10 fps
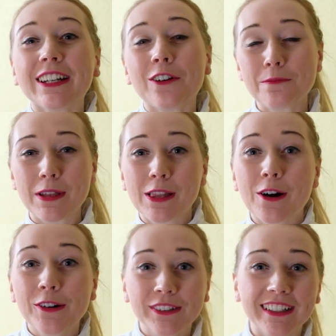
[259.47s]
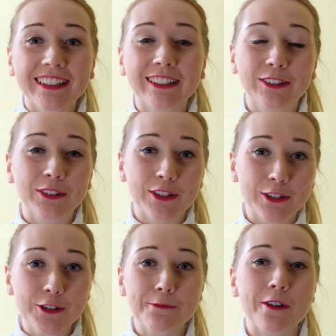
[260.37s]
of belonging to this
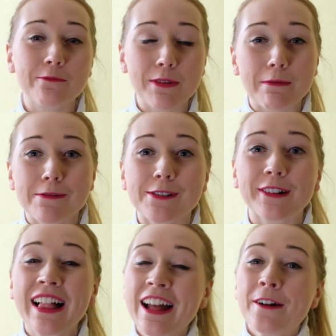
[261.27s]
group of people.